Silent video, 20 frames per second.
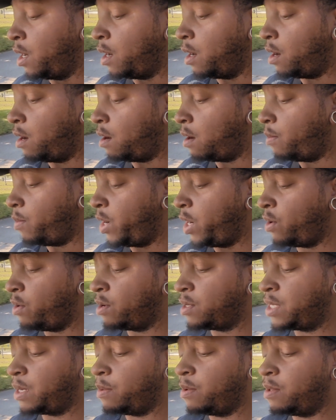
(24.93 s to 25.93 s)
Here are
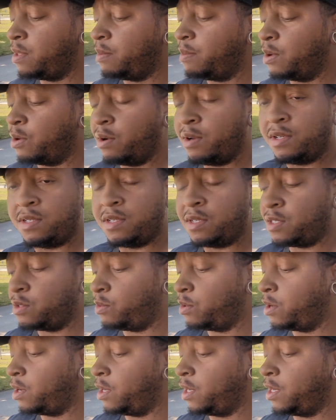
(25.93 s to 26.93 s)
some of the bonuses. We're
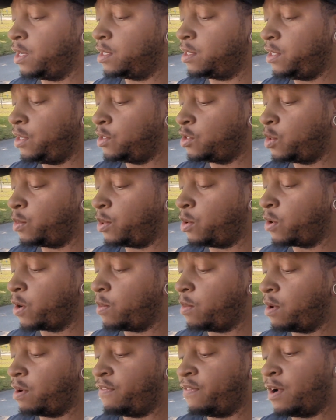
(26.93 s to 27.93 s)
gonna get seasonal
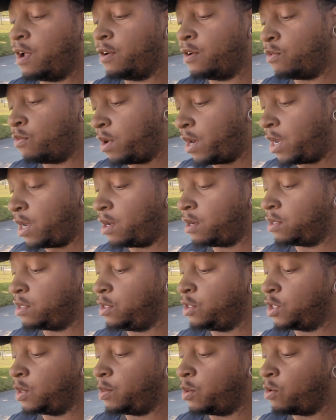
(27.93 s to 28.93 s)
Pokemon found in the wild,
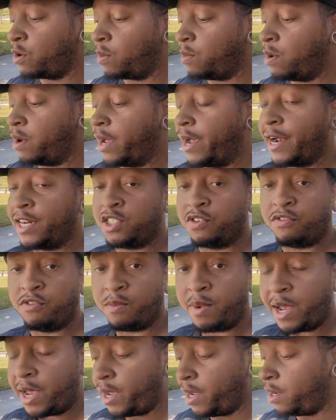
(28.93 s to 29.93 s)
seasonal Pokemon hatched from
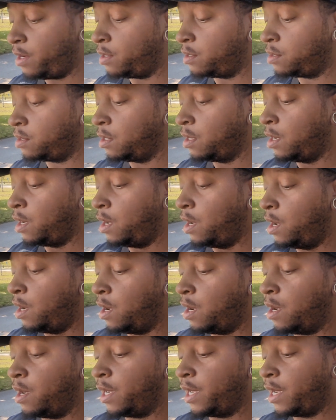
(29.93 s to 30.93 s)
eggs,
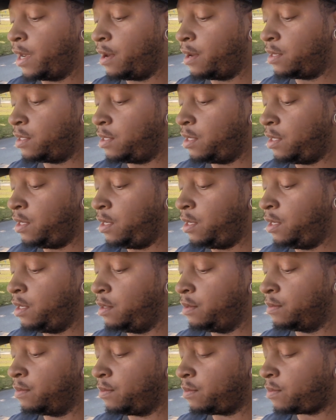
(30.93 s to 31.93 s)
guaranteed
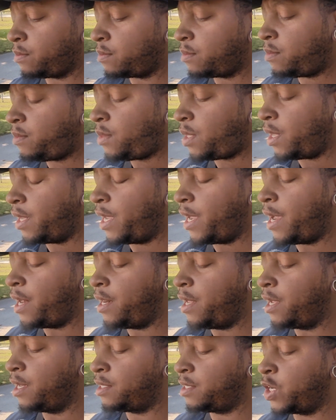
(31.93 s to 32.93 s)

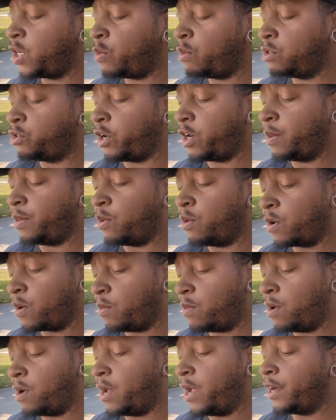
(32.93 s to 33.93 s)
Candy XL when trading
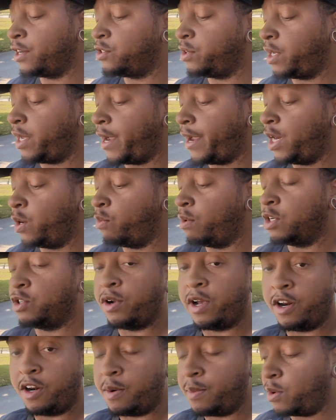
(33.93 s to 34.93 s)
Pokemon, extra candy when
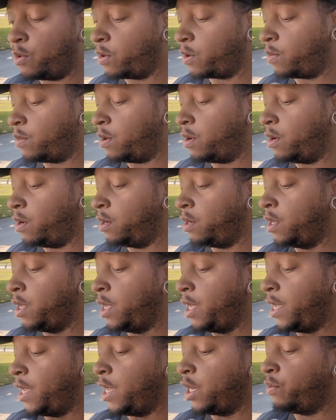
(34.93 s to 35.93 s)
trading a Pokemon,
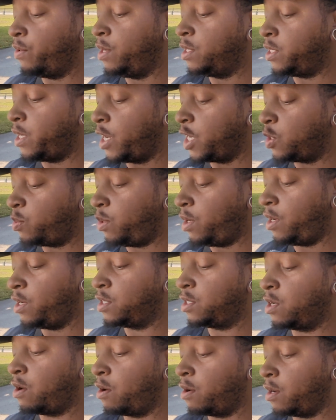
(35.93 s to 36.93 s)
increase XP and
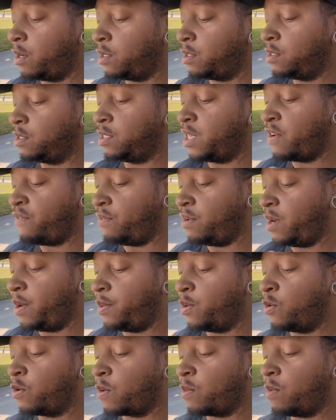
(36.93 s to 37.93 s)
Stardust and 7-day
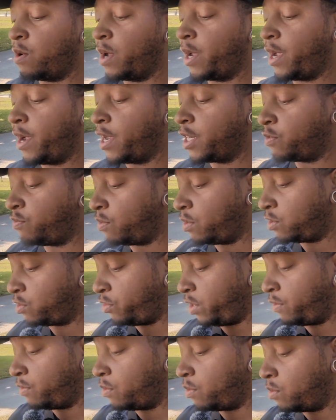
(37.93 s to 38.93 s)
Pokemon catch streak
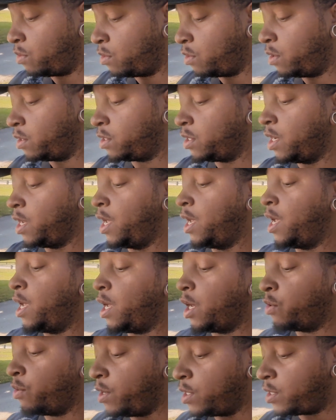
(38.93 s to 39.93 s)
rewards,
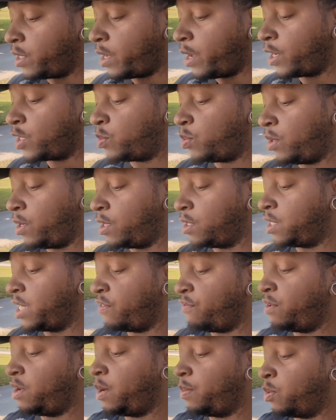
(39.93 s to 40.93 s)
increase XP and
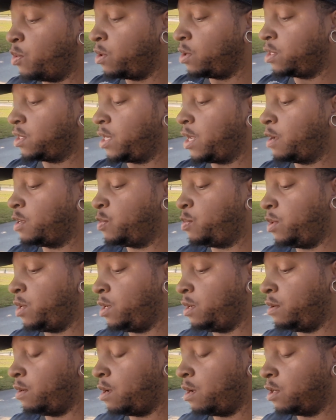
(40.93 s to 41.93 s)
7-day Pokestop
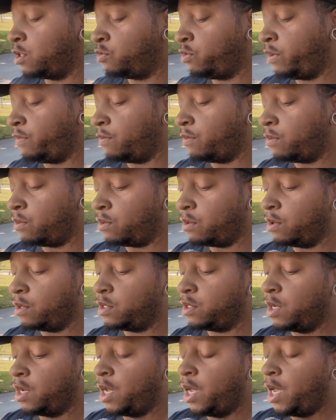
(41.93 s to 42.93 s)
spin streak rewards,
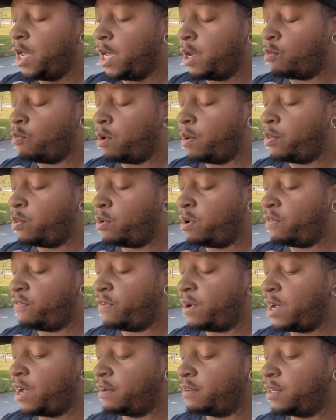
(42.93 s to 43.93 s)
and
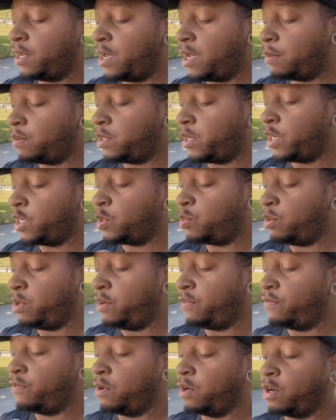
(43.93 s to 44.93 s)
1.5 times XP
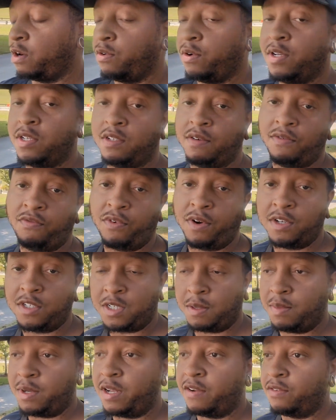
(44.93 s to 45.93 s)
for increasing friendship
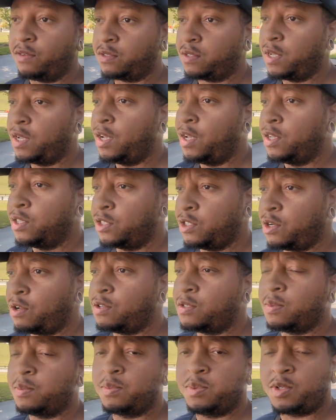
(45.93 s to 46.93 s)
levels. So those
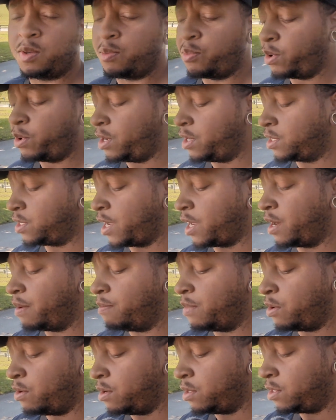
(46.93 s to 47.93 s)
are some pretty solid
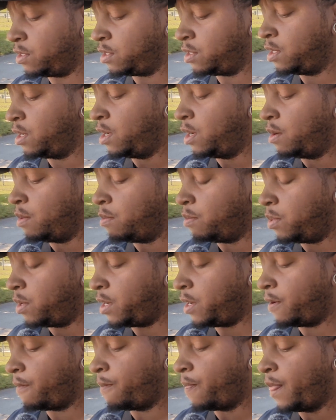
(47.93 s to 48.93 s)
bonuses. But
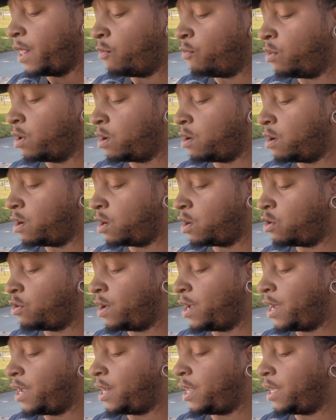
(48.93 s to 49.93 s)
we're going to go
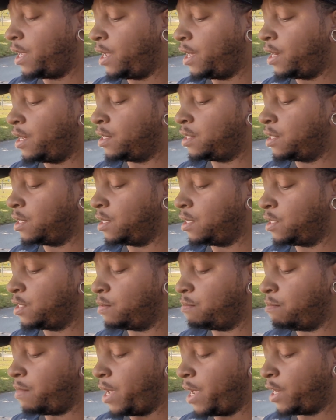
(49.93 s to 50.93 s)
ahead and get into this
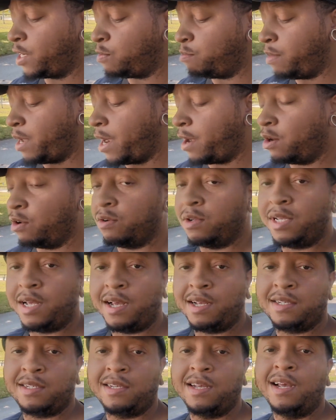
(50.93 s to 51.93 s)
max battle.
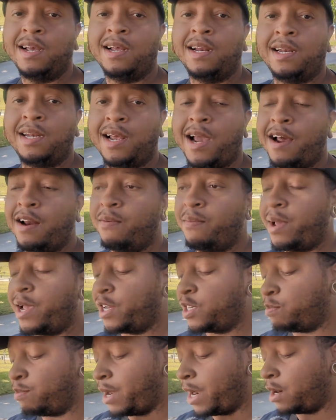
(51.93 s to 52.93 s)
Yes,
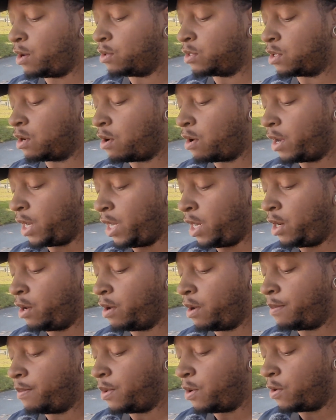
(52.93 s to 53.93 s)
Dynamax battles are here
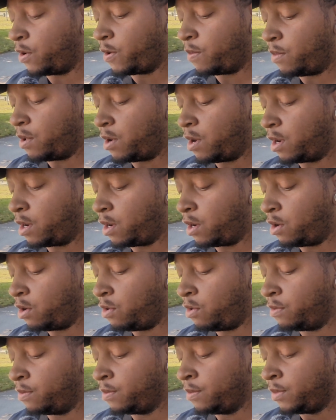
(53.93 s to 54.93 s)
in Pokemon
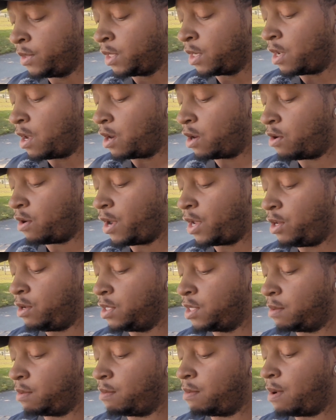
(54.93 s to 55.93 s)
Go. I'll go ahead and use
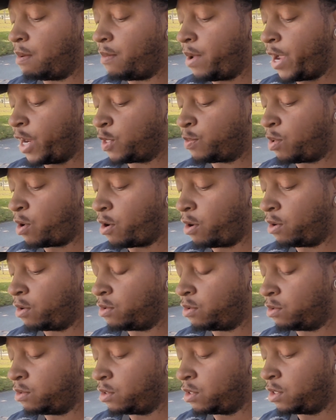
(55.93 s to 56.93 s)
some of my max
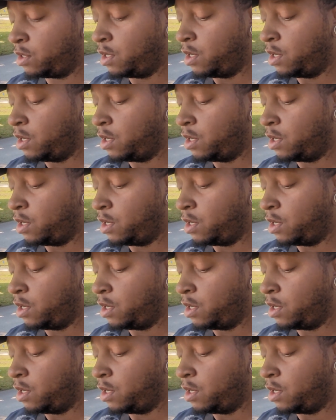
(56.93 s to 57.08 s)
particles.